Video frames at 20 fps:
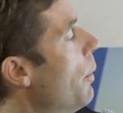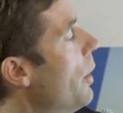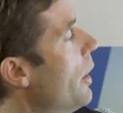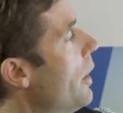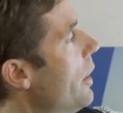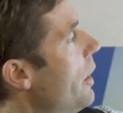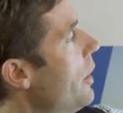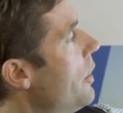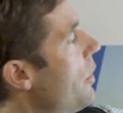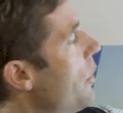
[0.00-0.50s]

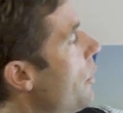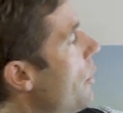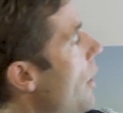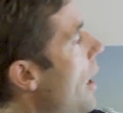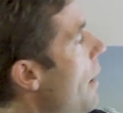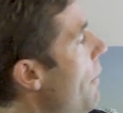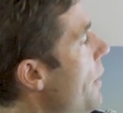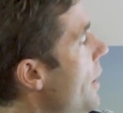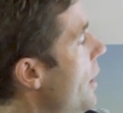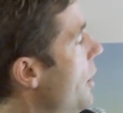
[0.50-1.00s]
What this
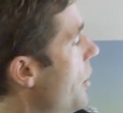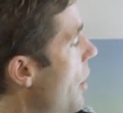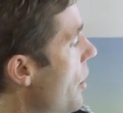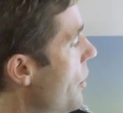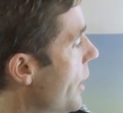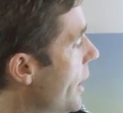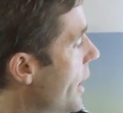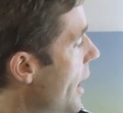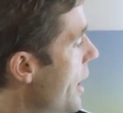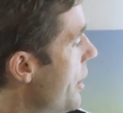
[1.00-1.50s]
graph here
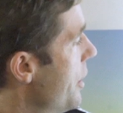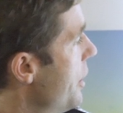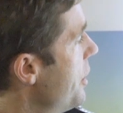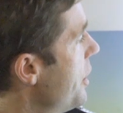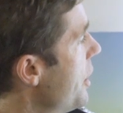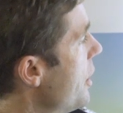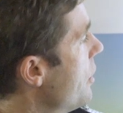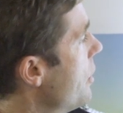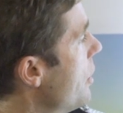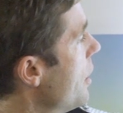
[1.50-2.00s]
shows, again, this
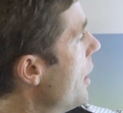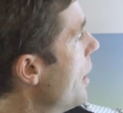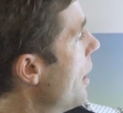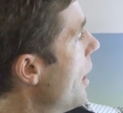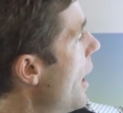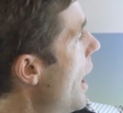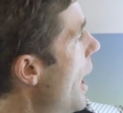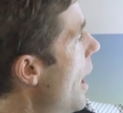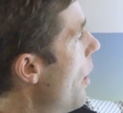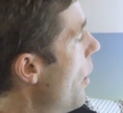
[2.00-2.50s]
is
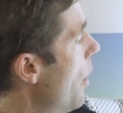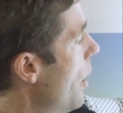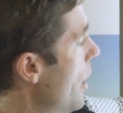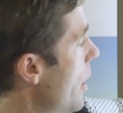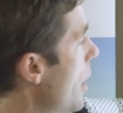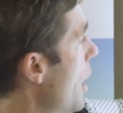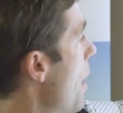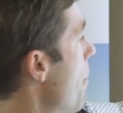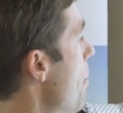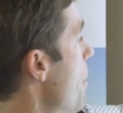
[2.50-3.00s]
our
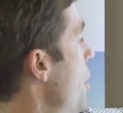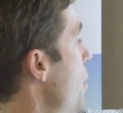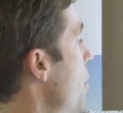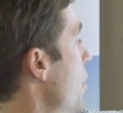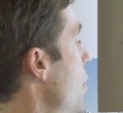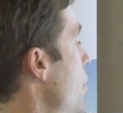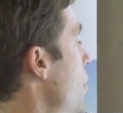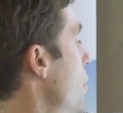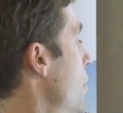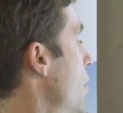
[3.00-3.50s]

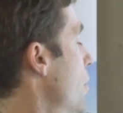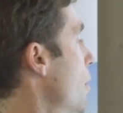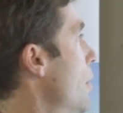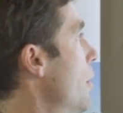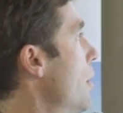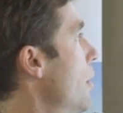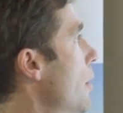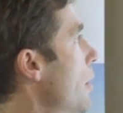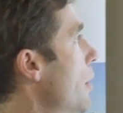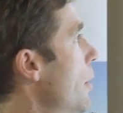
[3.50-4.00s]
emissions
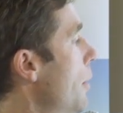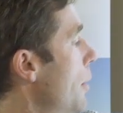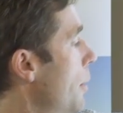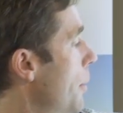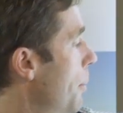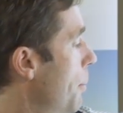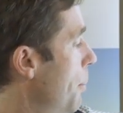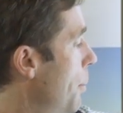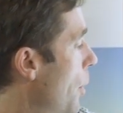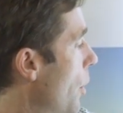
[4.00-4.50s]

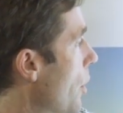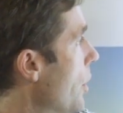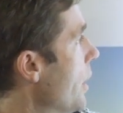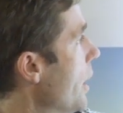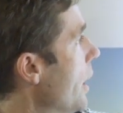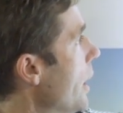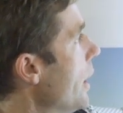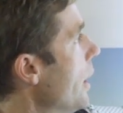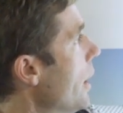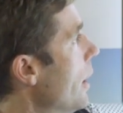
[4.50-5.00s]
per
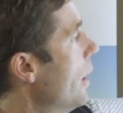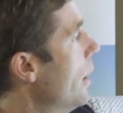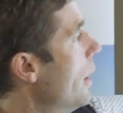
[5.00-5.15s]
year.